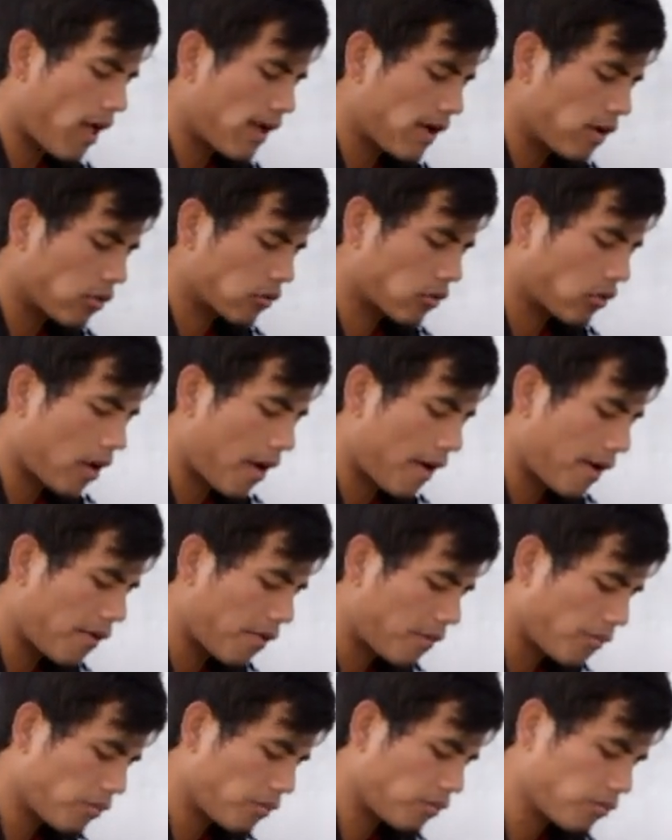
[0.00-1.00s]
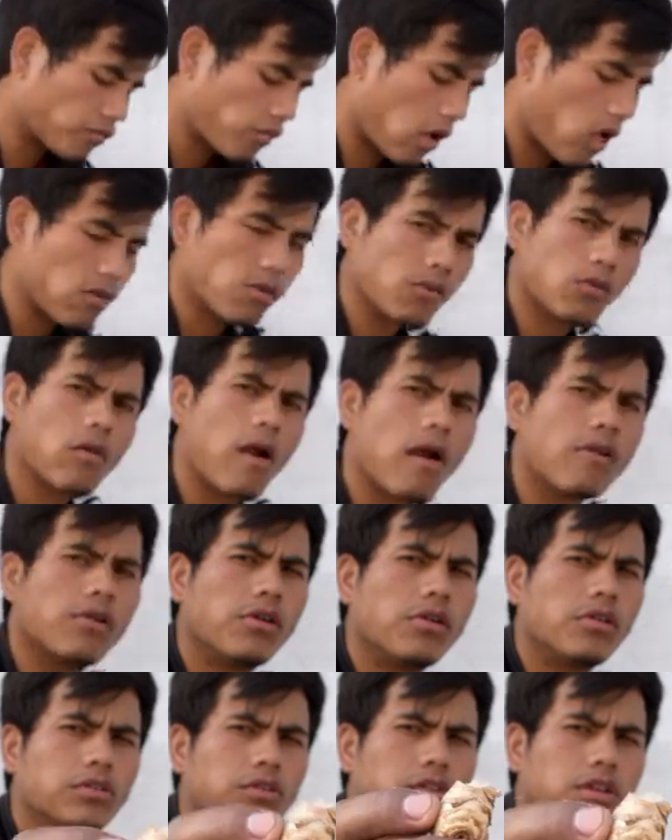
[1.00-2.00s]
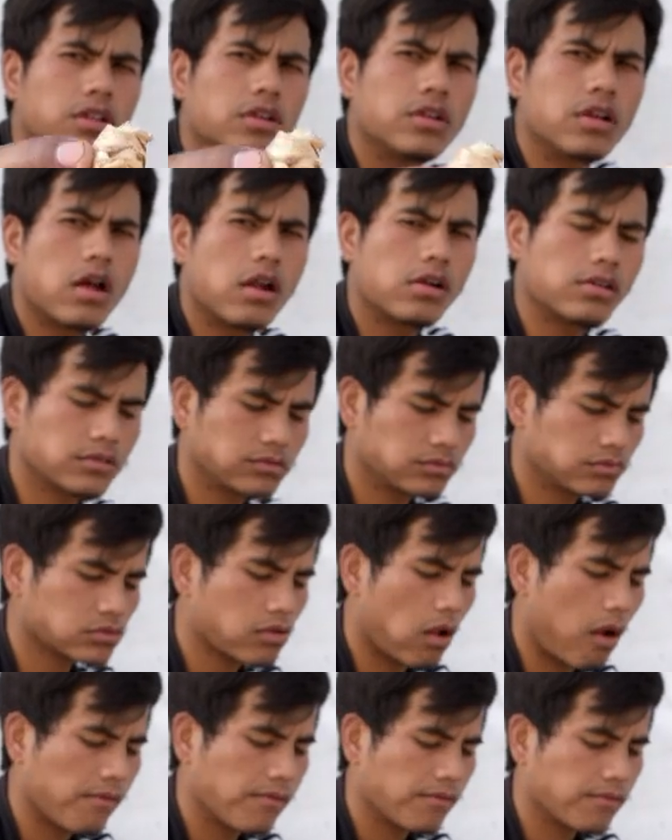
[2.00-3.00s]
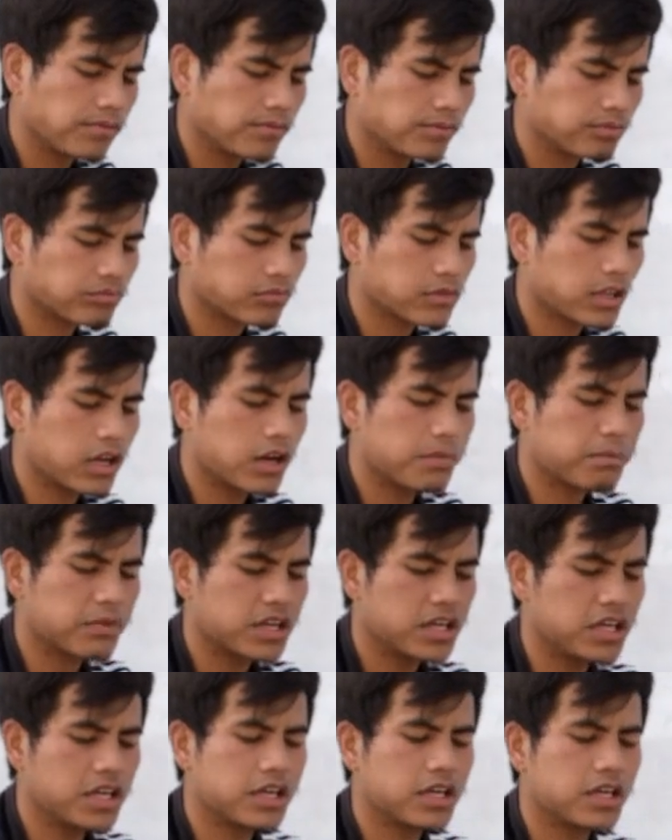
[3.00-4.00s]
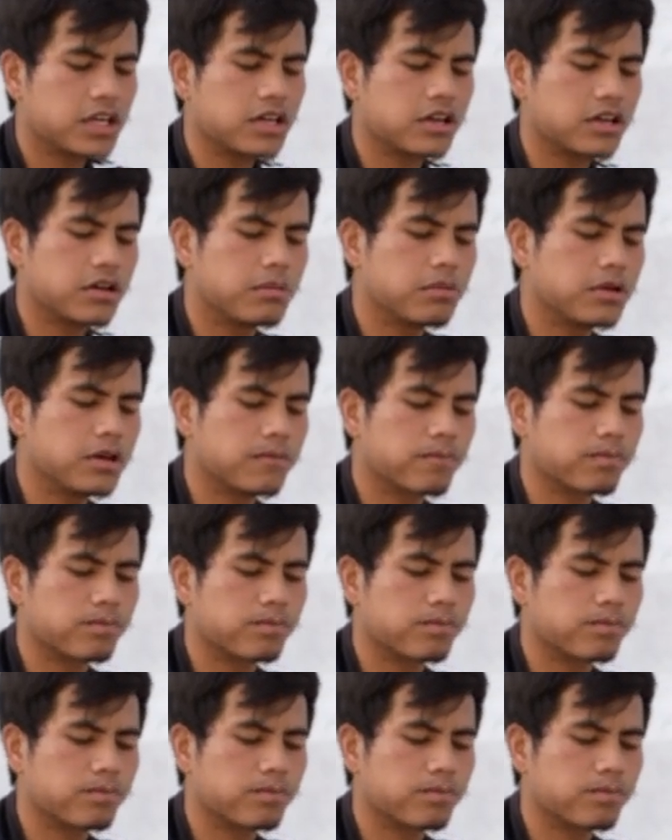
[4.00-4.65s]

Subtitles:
take out ginger. Let me clean it a little bit.